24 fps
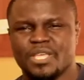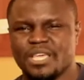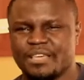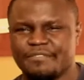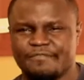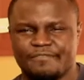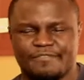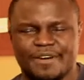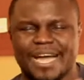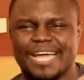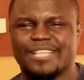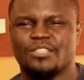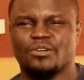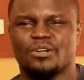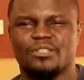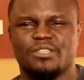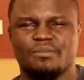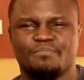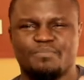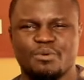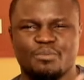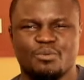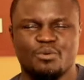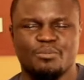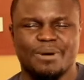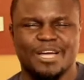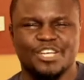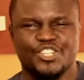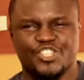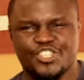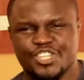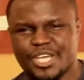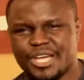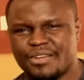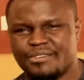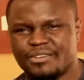Invite other people by
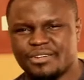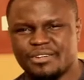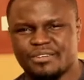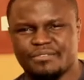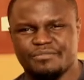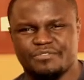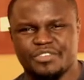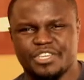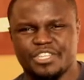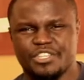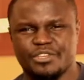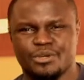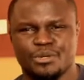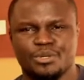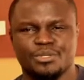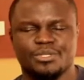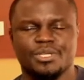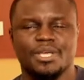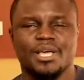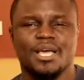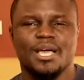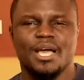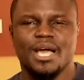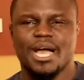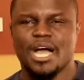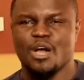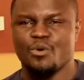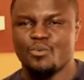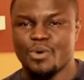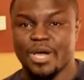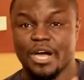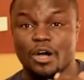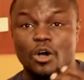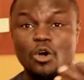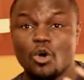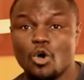sharing the videos, and
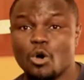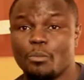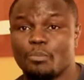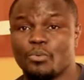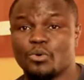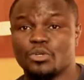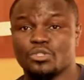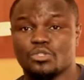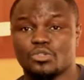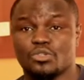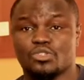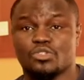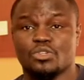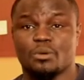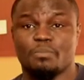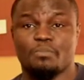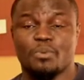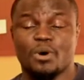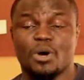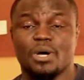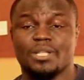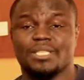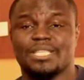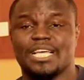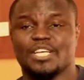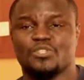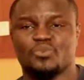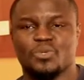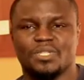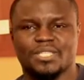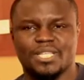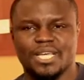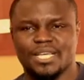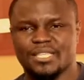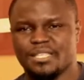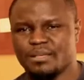we're open to support as
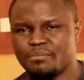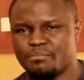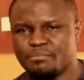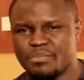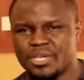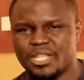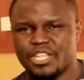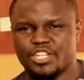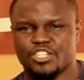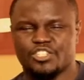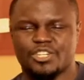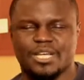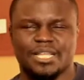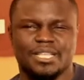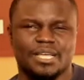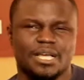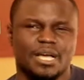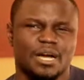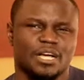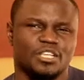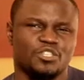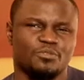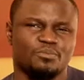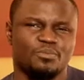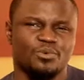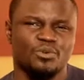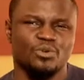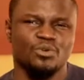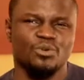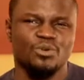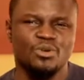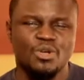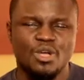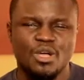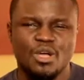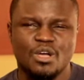we take the ministry and the
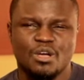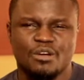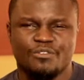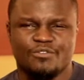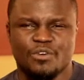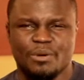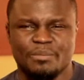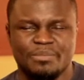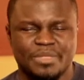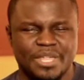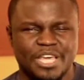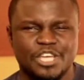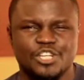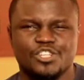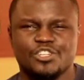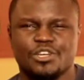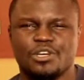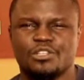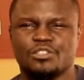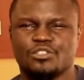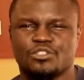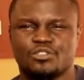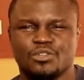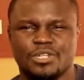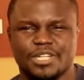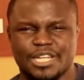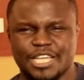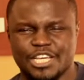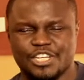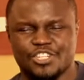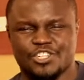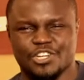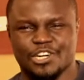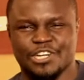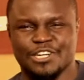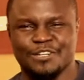gospel from nation to
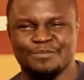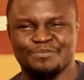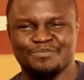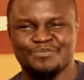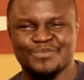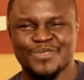nation.